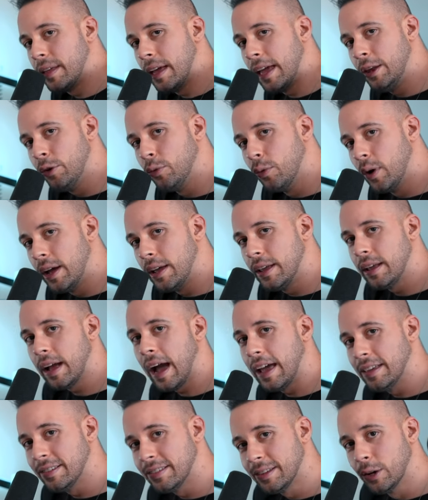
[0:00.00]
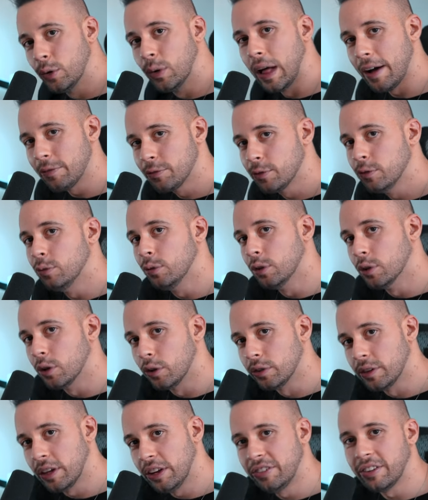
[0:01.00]
anyway, I still have to do an
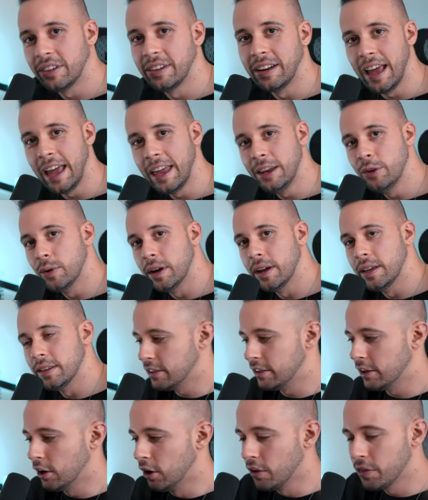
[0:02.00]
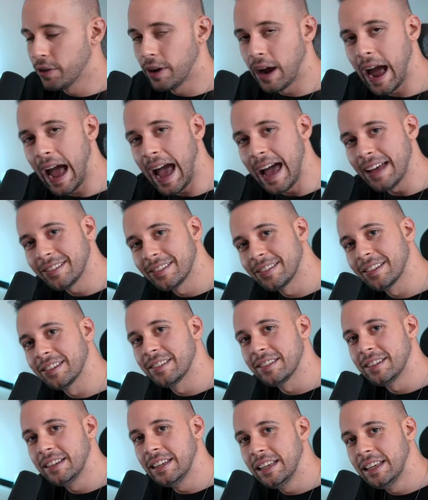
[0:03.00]
audition anyway. The author has to
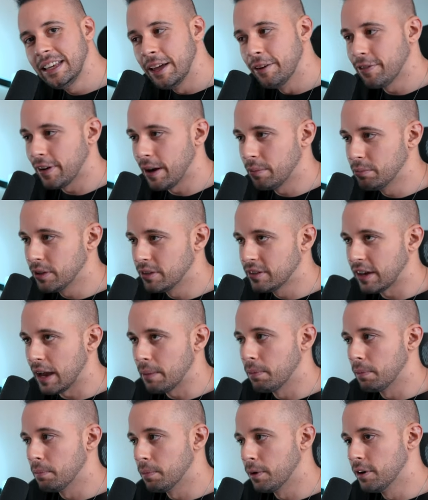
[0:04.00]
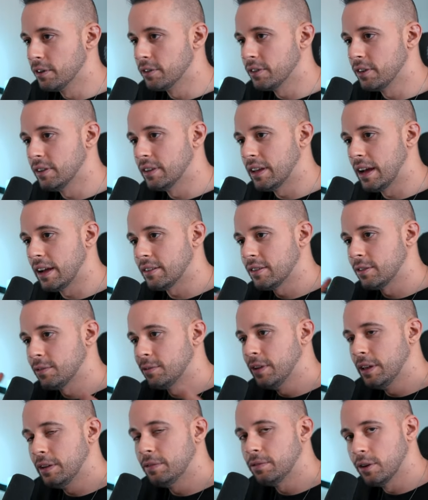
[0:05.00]
see if I'm the type of person that's
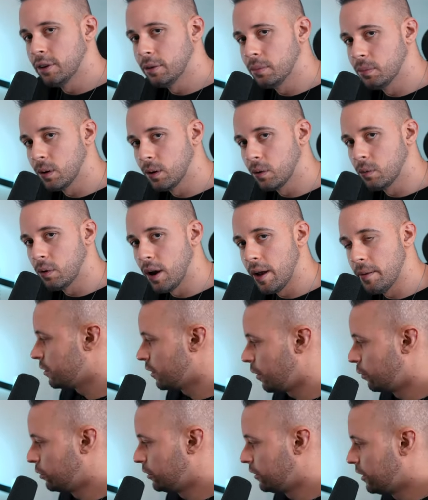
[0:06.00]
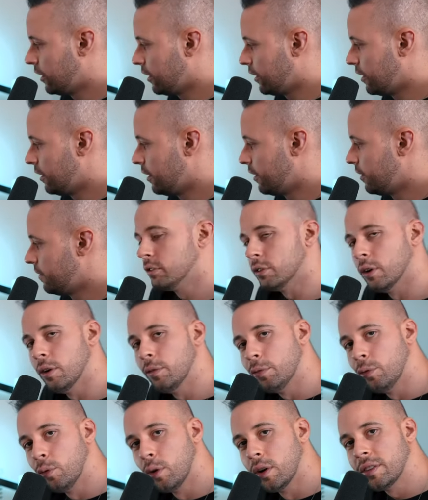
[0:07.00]
fit for the book, right? So I would click here. So
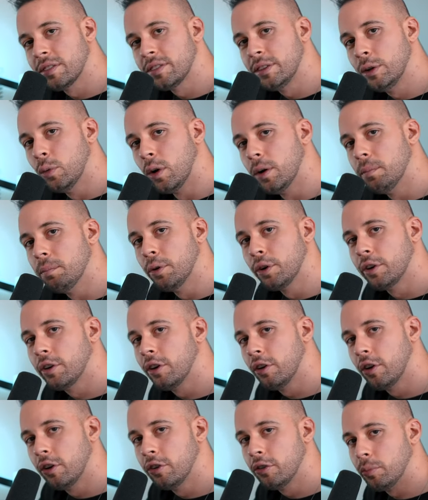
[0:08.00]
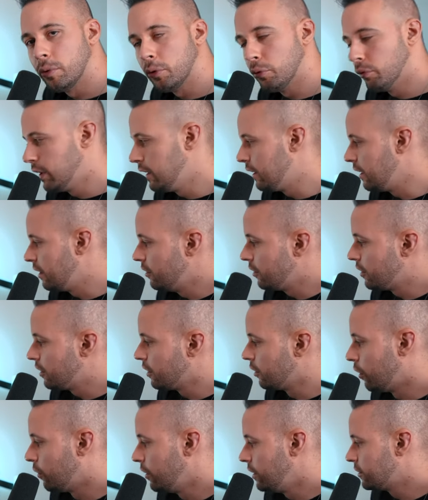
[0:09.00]
if you want to see what book you're going to be reading, you
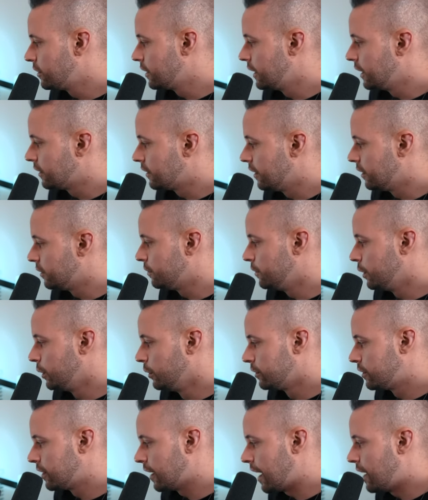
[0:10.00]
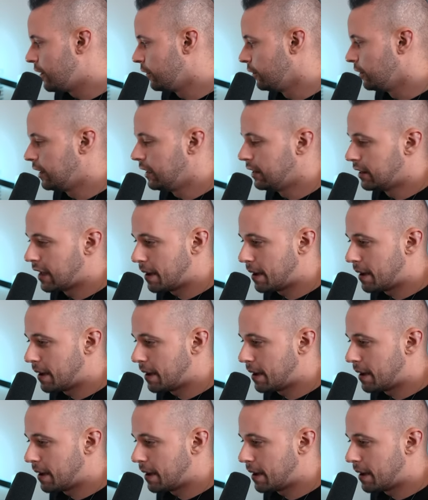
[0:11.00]
can always click this full title in